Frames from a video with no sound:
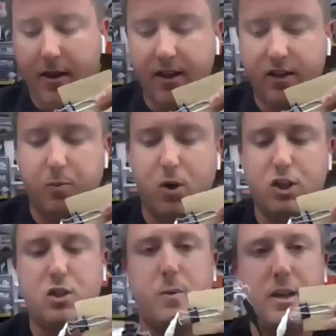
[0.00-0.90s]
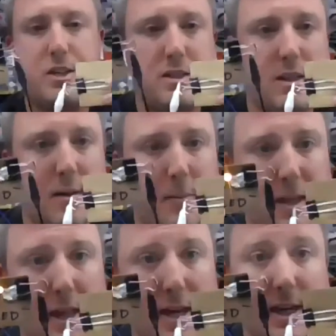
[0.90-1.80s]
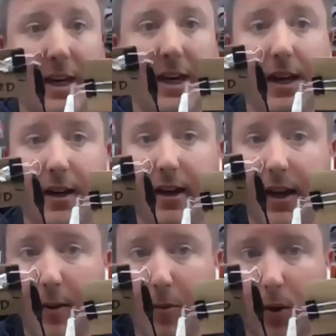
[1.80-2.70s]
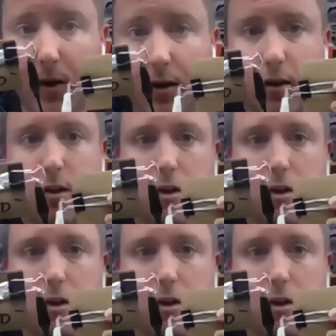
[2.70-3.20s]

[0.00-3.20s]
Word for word: This push switch is going to be like a key on a keyboard